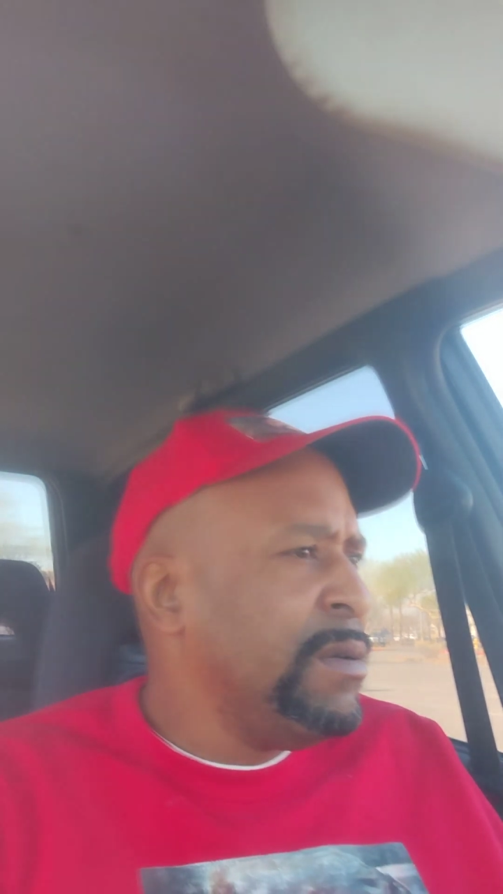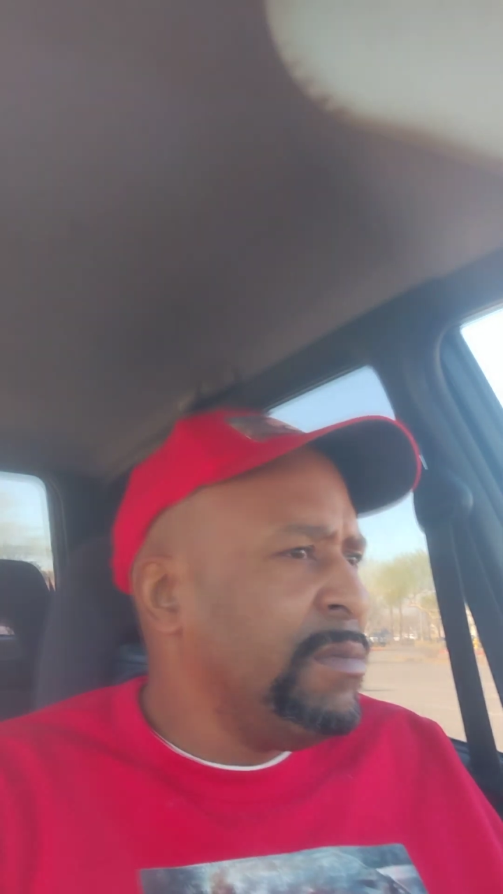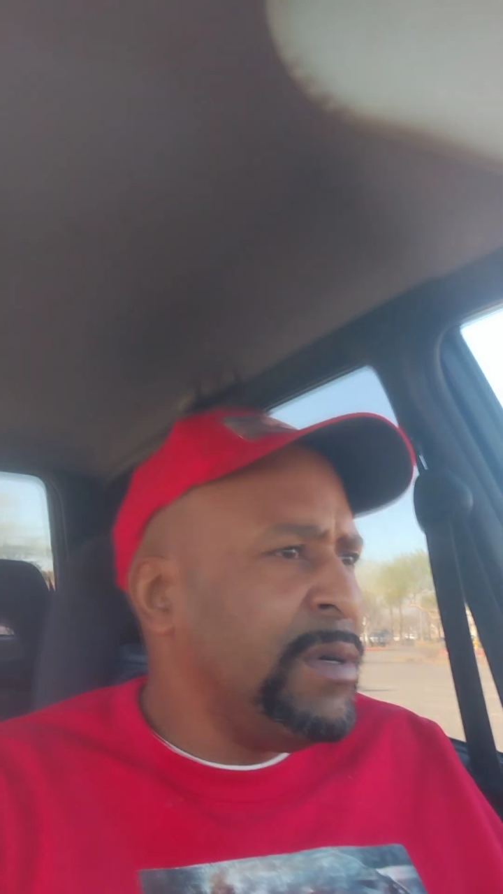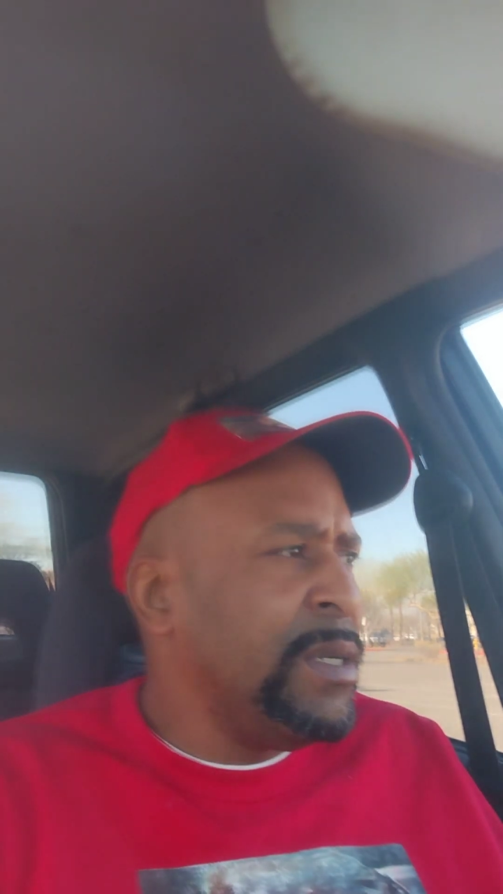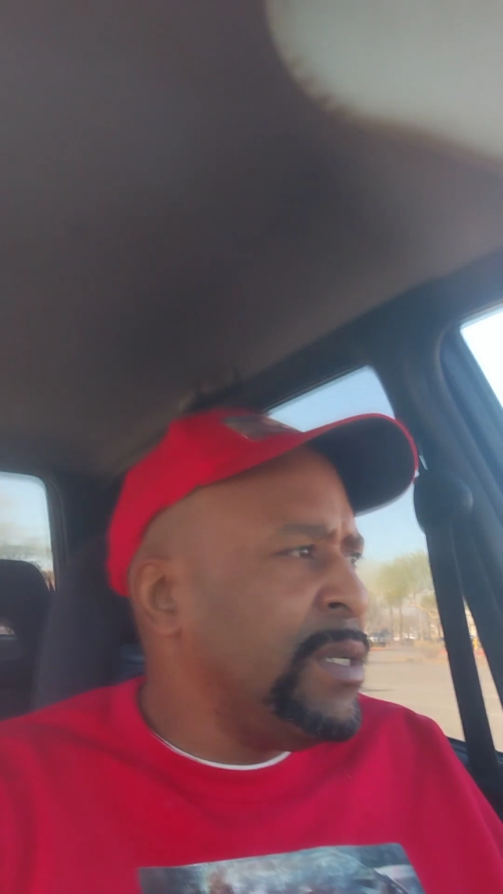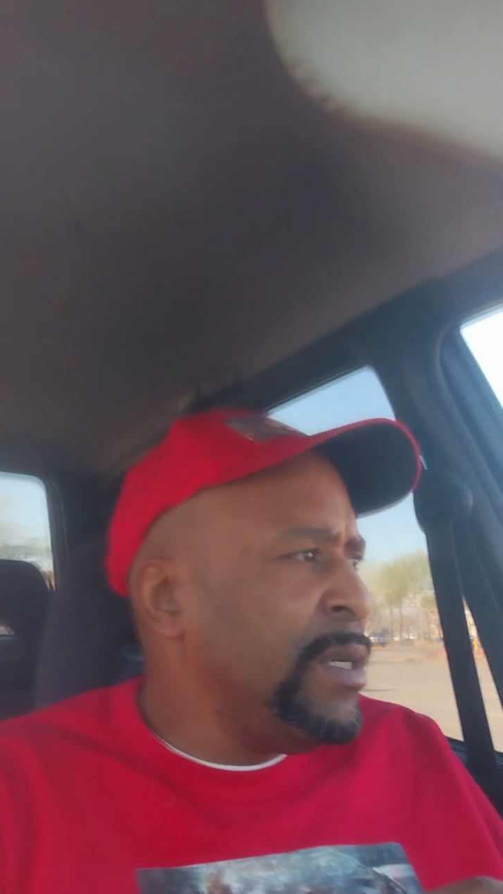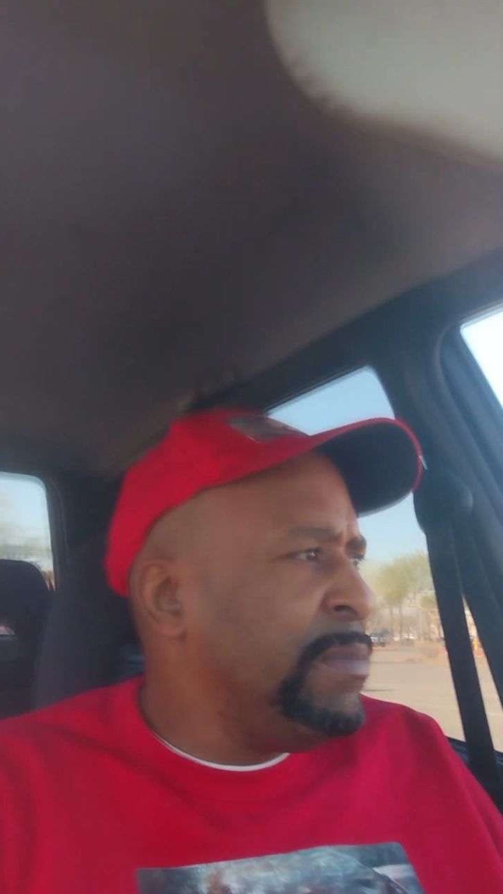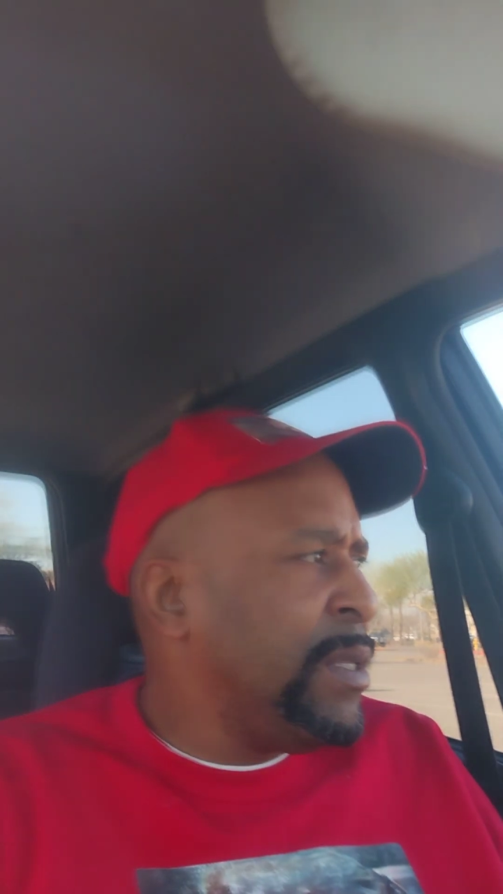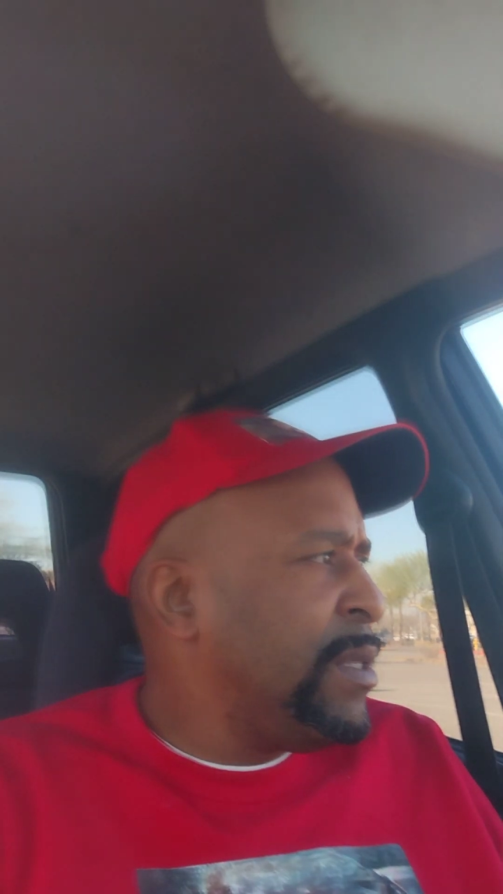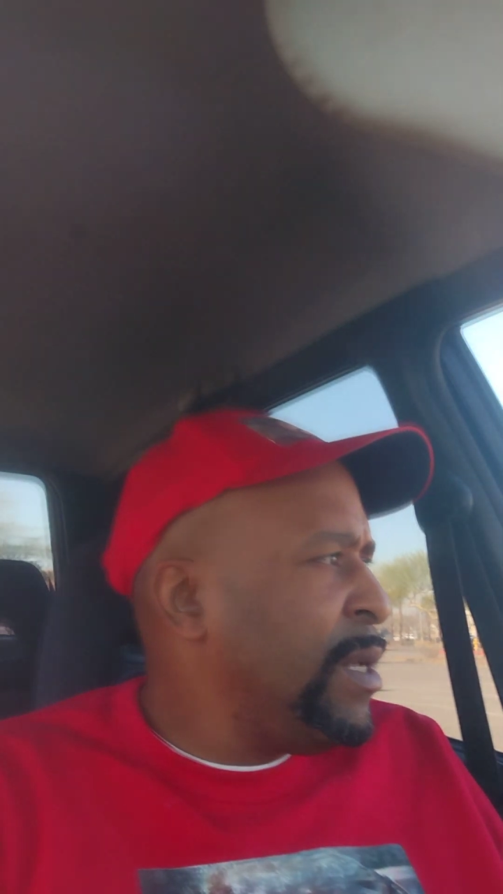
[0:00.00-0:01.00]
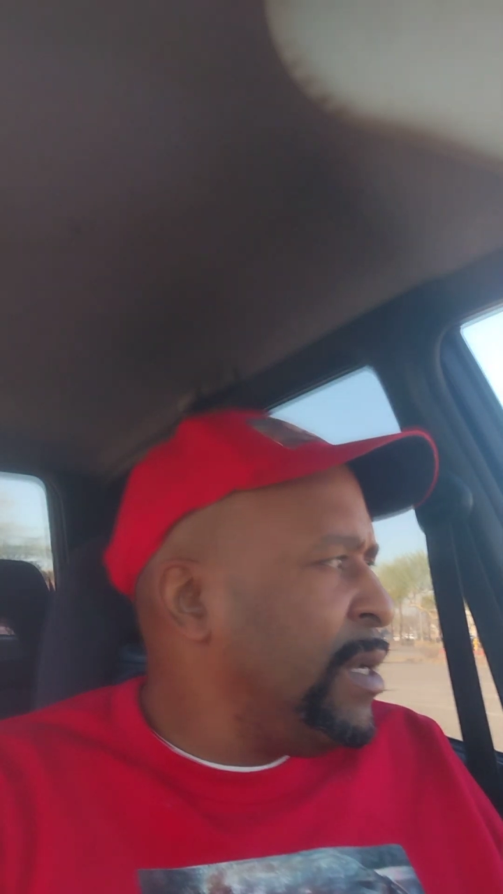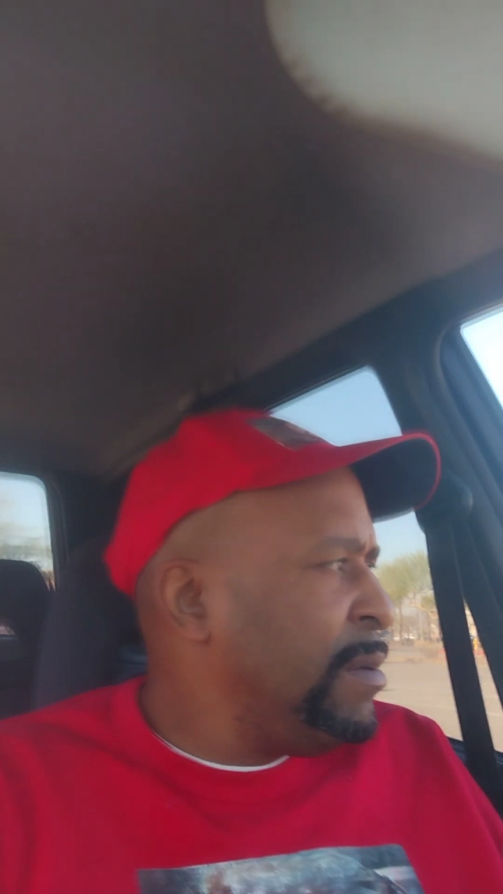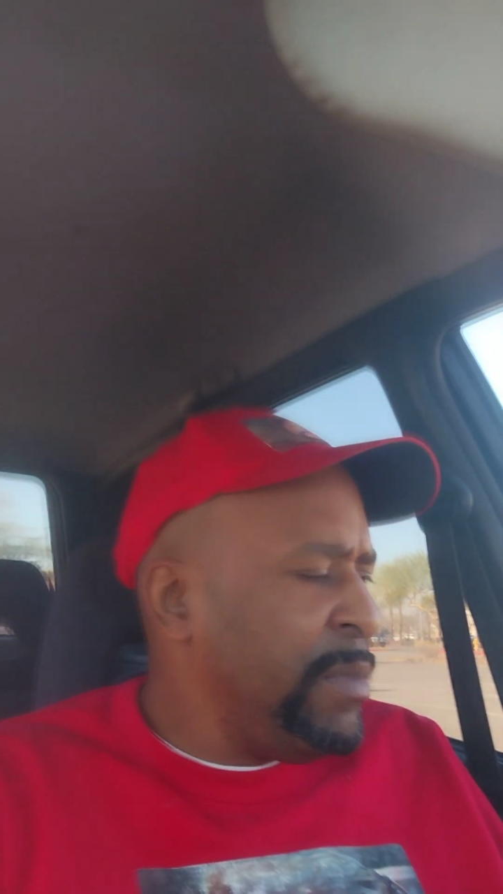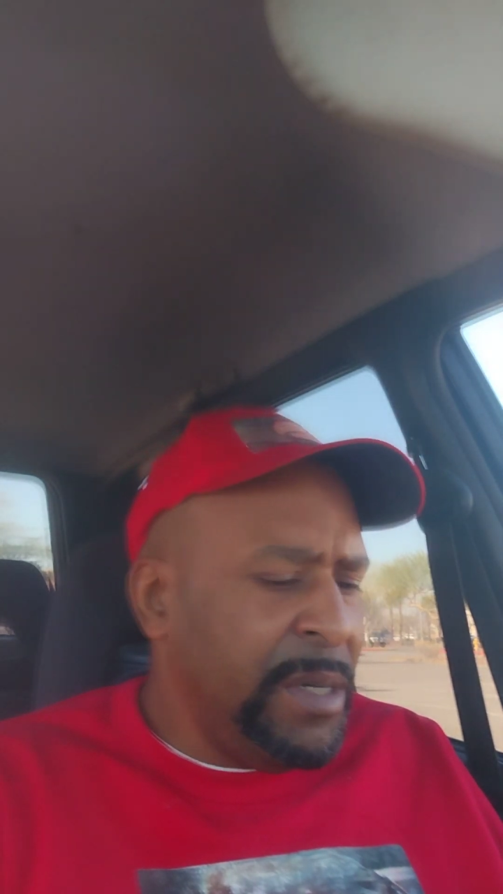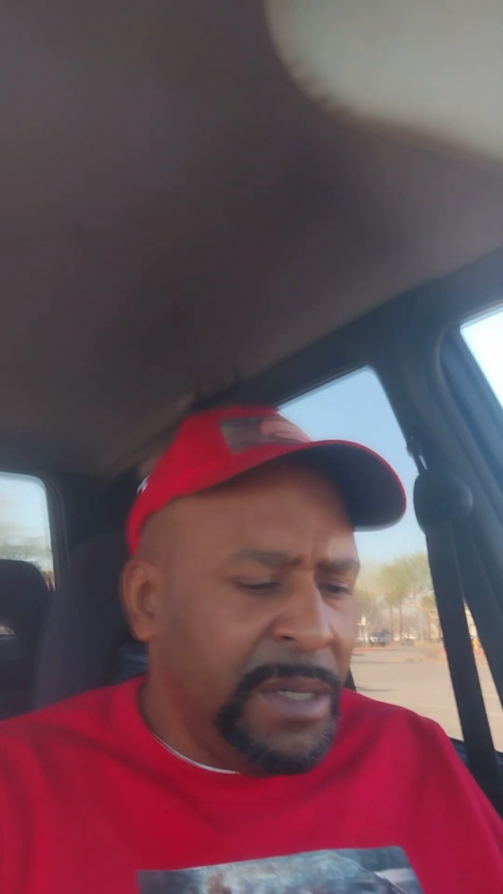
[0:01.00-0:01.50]
when I did my
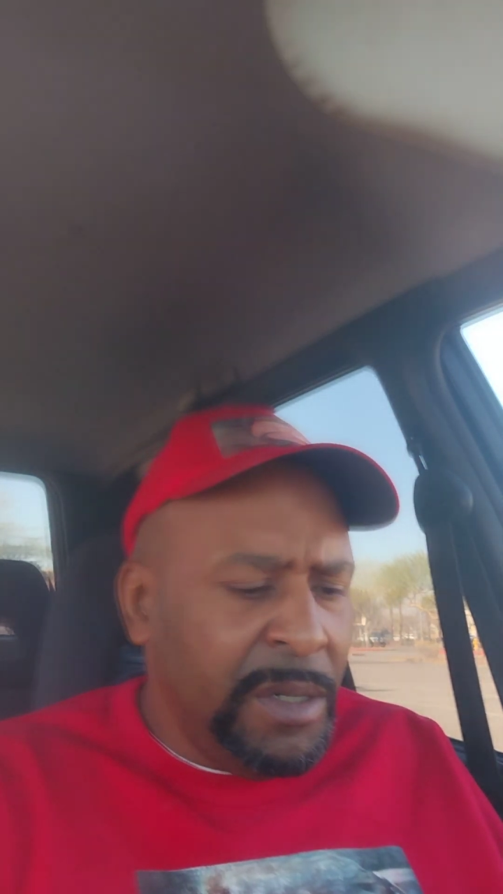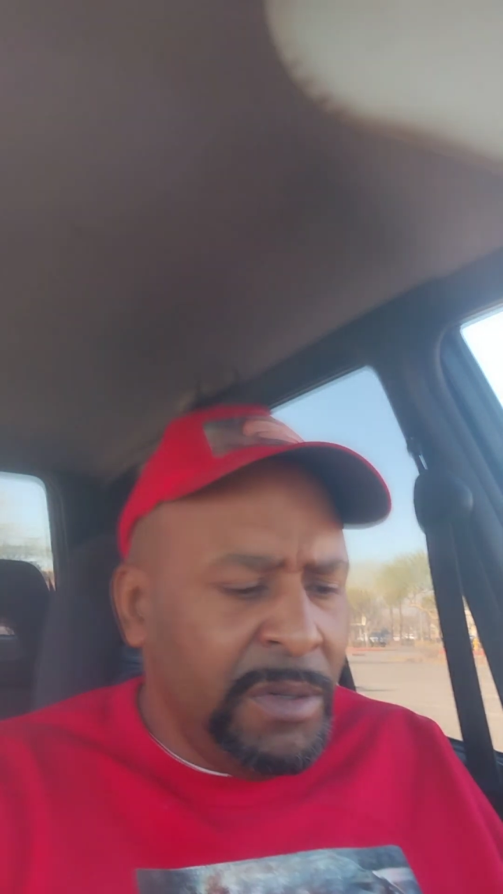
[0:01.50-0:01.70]
thing, man.